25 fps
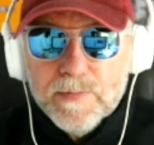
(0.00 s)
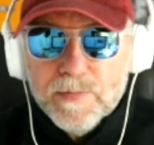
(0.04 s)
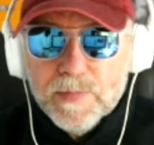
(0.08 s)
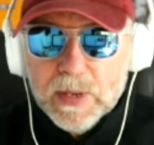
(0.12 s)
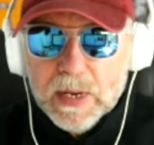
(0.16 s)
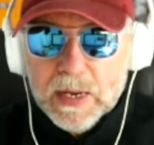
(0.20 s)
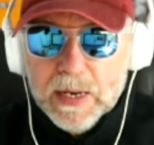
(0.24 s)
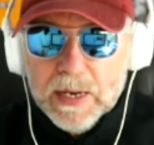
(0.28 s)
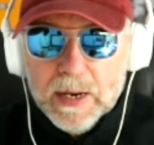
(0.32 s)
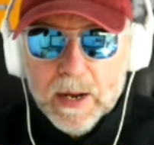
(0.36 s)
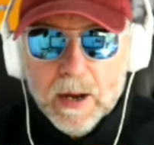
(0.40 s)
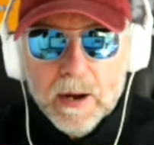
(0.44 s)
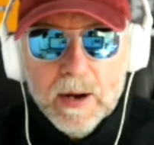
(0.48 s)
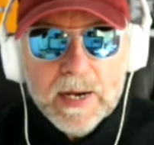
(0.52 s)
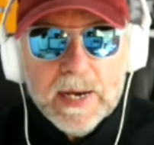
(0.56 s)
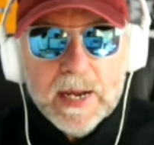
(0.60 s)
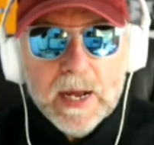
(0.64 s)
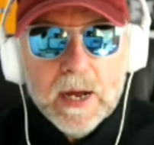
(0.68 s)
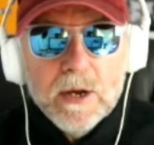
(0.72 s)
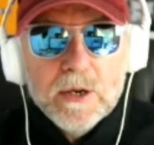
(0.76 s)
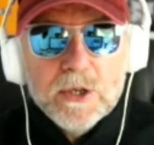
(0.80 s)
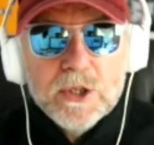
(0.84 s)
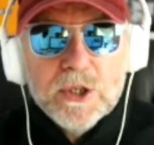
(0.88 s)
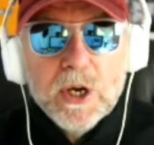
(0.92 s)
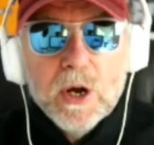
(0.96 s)
And
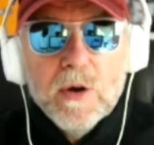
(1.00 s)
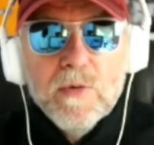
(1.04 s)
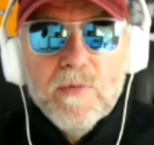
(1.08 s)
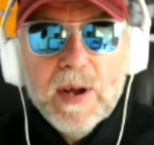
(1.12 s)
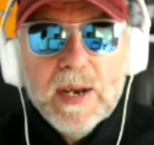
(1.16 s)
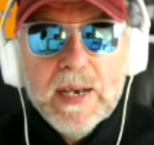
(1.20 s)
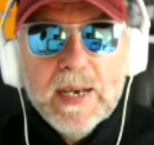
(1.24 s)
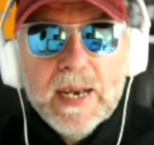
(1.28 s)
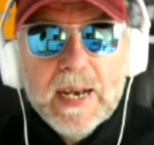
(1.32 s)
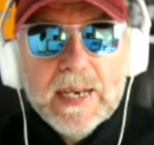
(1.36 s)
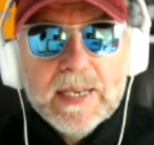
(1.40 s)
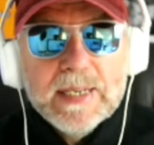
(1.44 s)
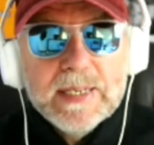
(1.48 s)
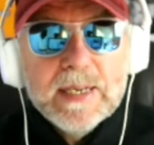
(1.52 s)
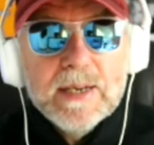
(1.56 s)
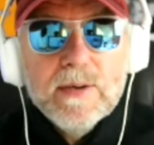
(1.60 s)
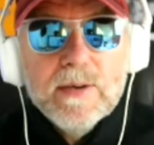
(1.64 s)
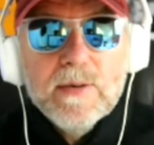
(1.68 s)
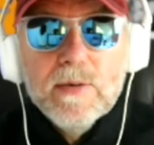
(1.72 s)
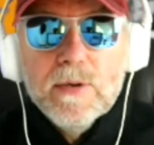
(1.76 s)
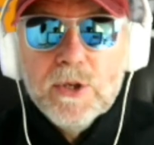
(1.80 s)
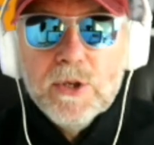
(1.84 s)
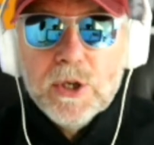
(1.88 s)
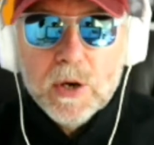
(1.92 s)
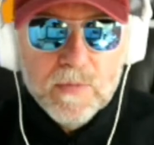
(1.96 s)
IDR's Joe Vendetta,
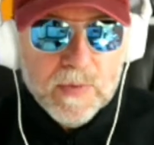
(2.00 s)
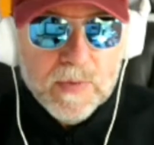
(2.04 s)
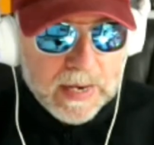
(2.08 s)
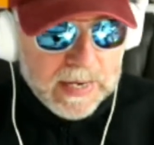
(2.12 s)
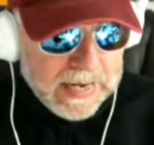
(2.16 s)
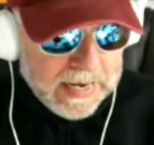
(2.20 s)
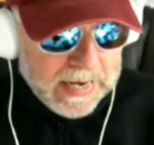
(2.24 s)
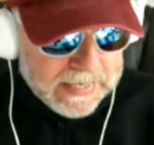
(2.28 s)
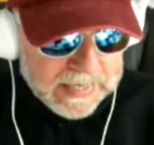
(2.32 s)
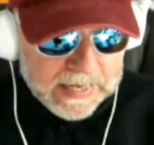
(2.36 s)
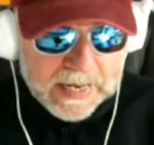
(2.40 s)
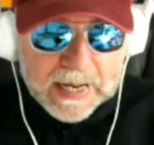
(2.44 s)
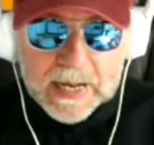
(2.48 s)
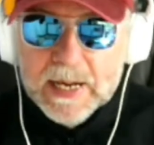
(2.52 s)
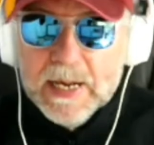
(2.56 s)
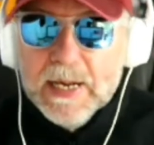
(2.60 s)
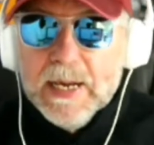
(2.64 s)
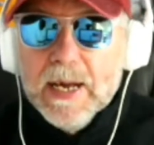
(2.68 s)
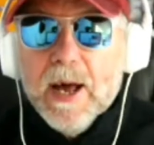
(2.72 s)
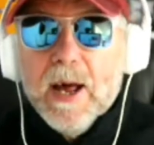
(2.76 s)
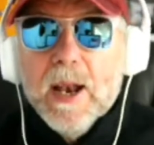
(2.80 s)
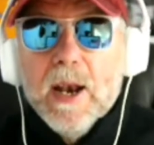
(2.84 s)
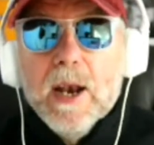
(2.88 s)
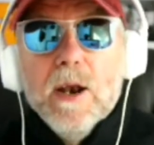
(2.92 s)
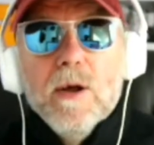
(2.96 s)
Joe Vendetti,
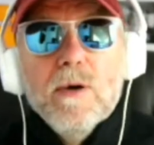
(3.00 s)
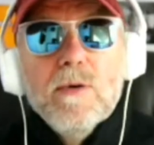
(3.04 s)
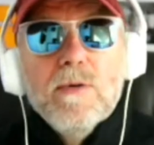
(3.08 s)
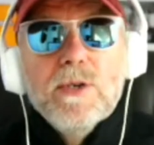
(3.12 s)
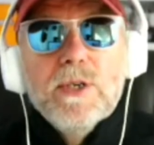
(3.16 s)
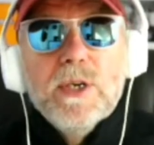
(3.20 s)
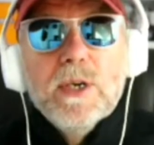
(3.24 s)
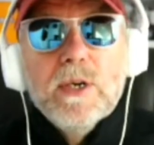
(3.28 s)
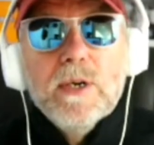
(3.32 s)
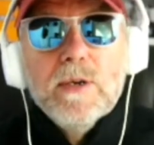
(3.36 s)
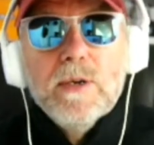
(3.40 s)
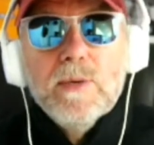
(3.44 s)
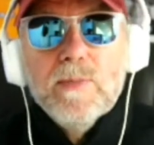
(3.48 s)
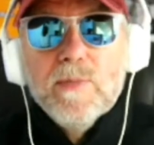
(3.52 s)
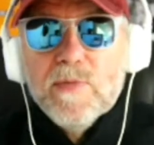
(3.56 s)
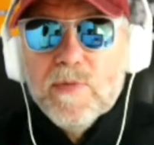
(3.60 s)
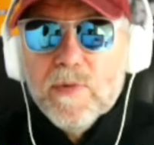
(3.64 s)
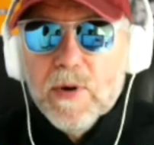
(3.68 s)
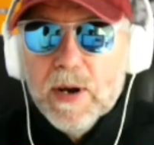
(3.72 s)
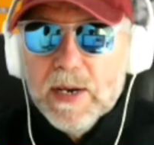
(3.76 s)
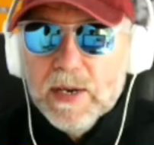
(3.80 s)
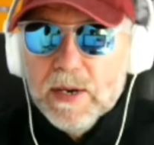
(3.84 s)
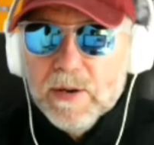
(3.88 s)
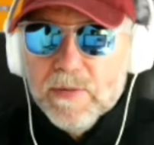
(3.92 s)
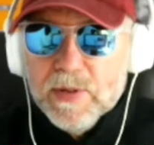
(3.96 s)
a long-term
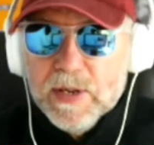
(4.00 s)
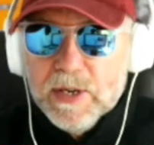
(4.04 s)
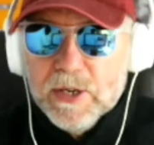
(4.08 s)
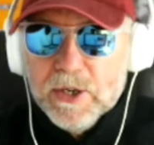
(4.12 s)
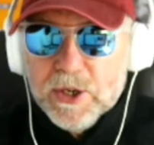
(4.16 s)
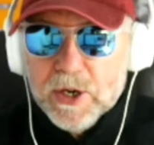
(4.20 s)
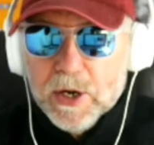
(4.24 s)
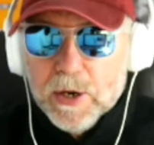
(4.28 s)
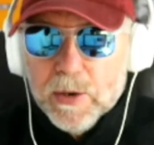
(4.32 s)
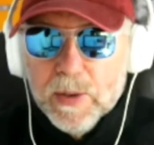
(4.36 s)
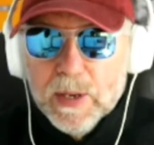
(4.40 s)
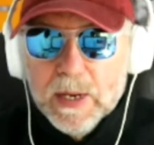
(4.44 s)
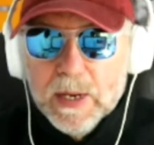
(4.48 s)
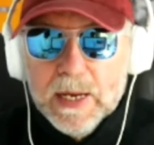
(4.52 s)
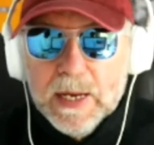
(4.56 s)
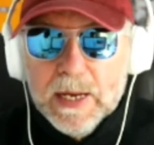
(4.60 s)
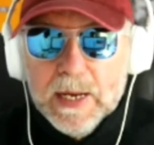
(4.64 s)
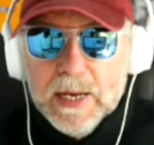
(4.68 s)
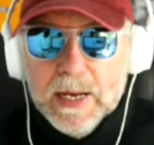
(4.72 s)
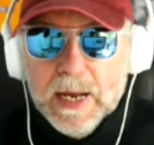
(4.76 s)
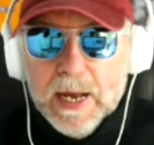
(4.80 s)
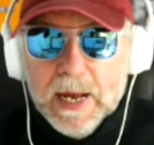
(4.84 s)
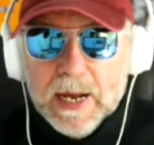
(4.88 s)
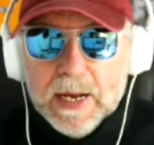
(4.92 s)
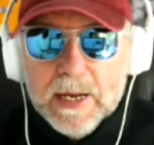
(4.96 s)
friend of this show,
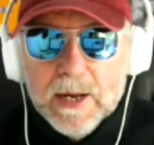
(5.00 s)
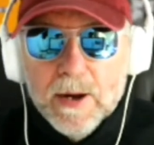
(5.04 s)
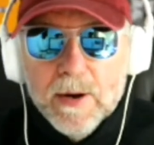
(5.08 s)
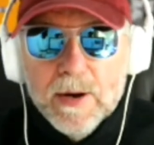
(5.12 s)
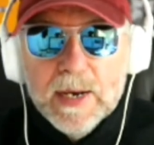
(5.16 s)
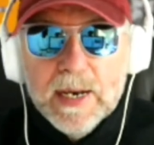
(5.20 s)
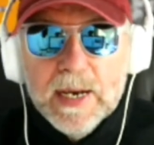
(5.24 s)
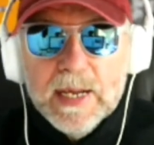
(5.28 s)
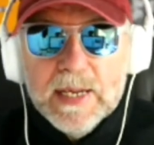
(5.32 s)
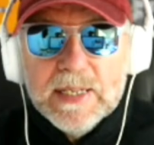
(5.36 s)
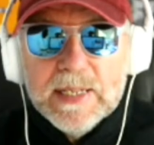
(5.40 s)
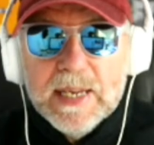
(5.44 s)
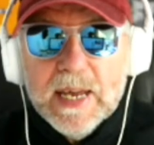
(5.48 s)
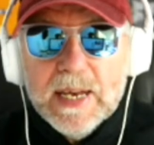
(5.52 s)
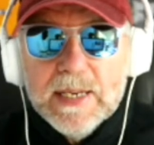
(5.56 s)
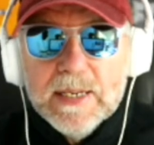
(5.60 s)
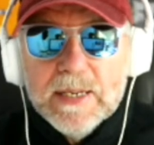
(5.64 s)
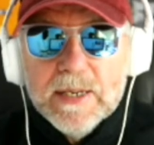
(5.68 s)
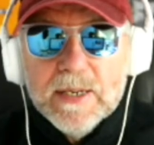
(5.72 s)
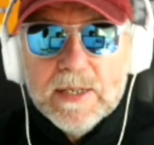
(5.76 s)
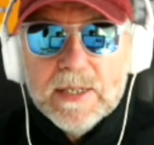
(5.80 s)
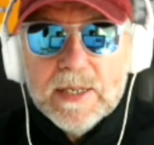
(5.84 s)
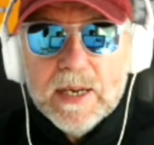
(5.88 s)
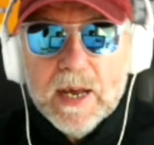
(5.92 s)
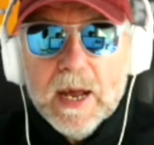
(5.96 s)
uh, kindly sent
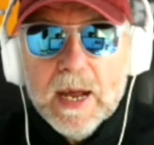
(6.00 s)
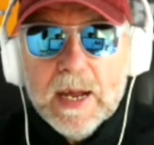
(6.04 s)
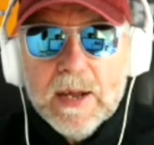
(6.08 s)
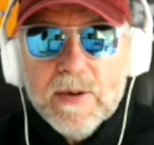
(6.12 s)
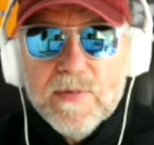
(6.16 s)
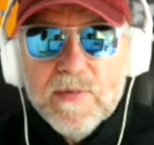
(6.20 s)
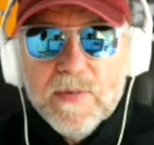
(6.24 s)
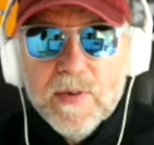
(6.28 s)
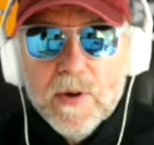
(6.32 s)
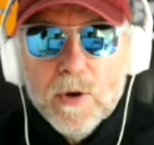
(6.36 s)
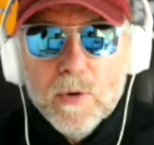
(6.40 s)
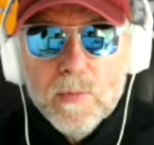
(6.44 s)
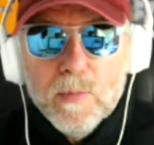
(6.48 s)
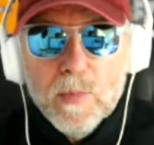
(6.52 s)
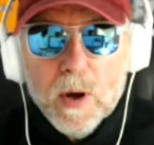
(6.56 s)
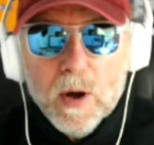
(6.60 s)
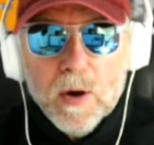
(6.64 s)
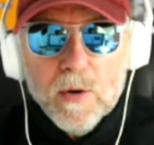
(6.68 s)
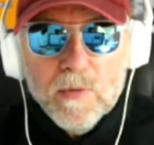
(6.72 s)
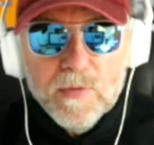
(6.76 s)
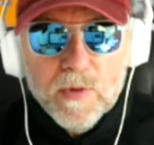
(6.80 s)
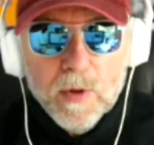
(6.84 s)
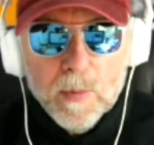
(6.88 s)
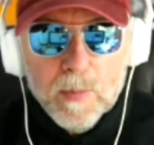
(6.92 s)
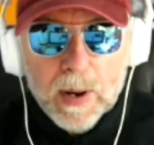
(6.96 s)
us a film
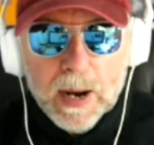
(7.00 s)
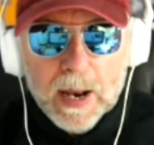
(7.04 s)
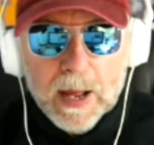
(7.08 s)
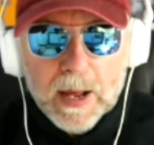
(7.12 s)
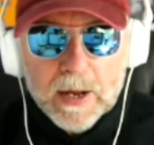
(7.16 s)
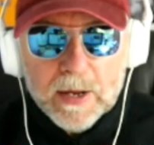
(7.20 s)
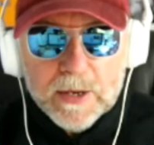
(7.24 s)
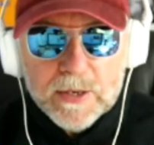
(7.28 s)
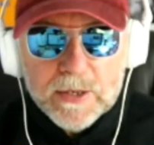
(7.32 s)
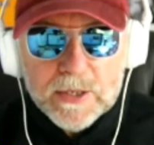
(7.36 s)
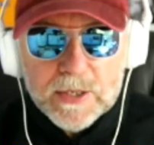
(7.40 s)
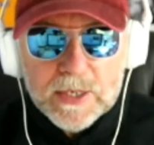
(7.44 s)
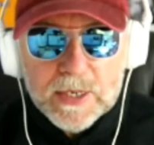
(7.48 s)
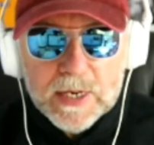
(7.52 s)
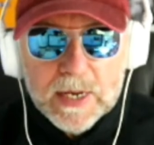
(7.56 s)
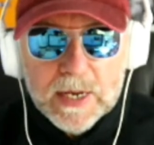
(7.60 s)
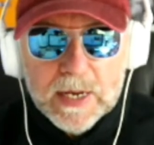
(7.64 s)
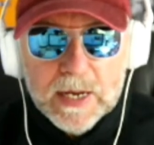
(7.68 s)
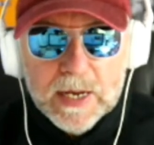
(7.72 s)
of the blast.